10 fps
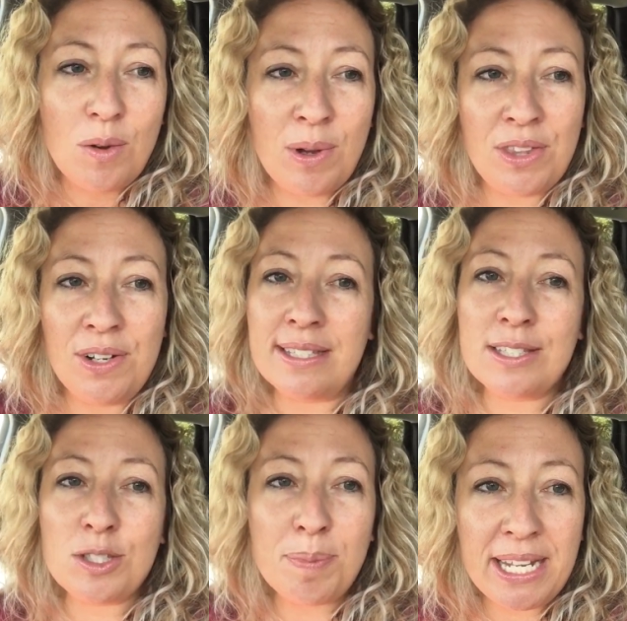Whether
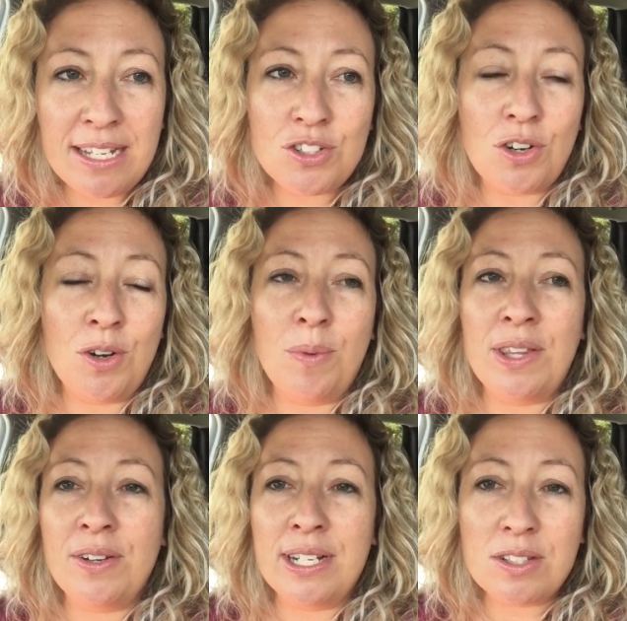it's speech or
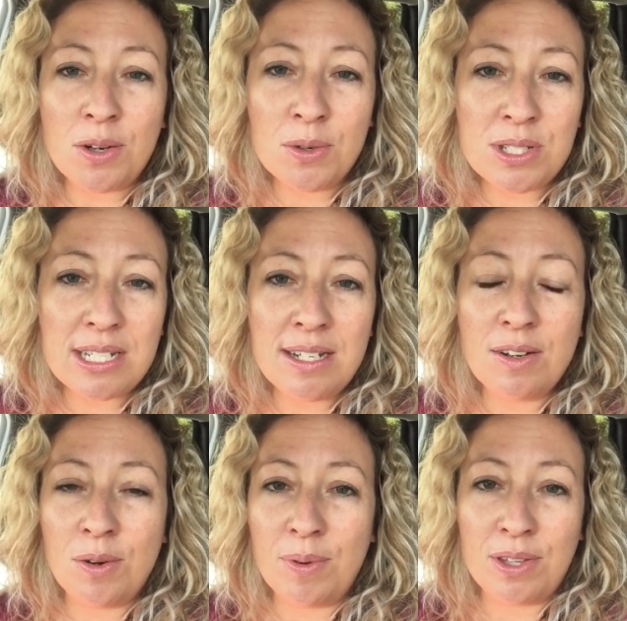whether it's
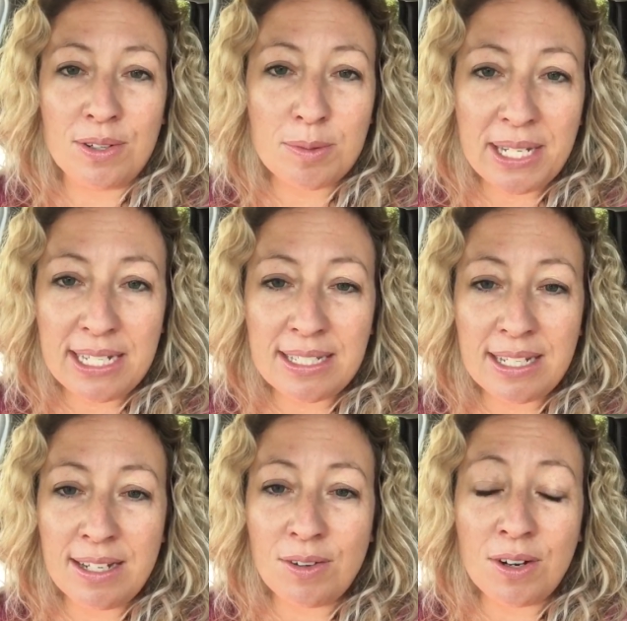OT or whether it's
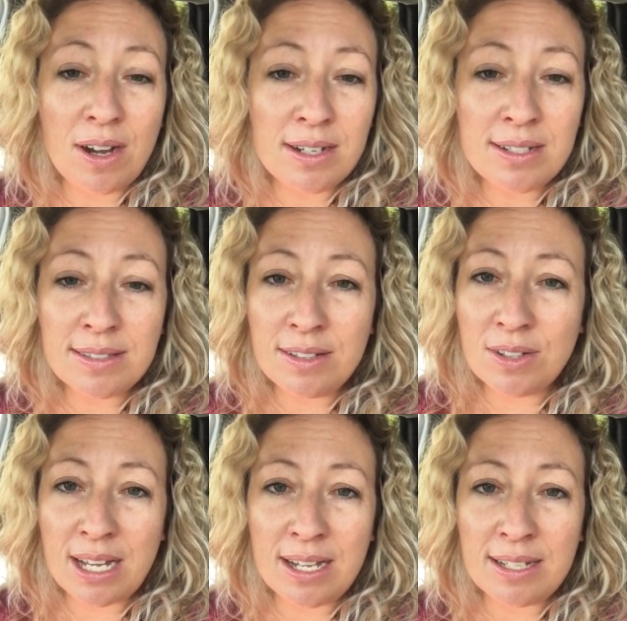PT or honestly, you
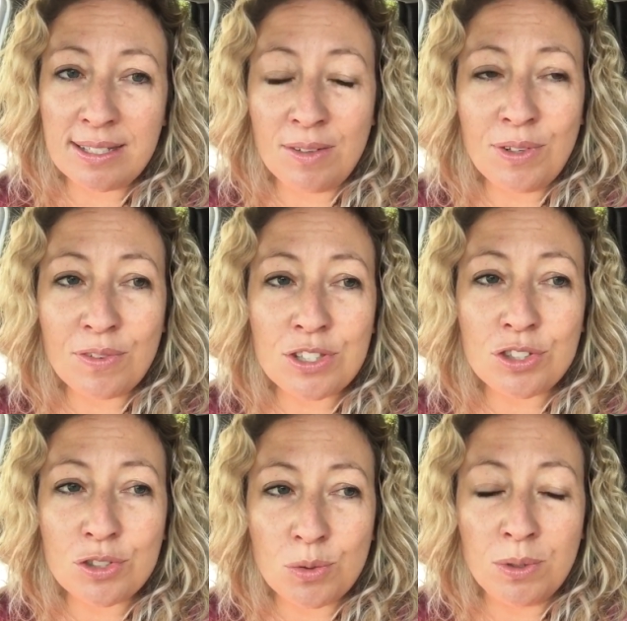guys, even if it's
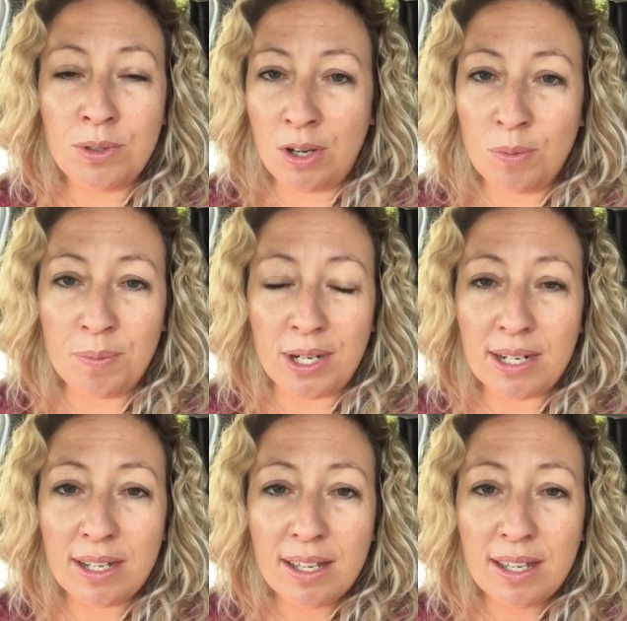school homework,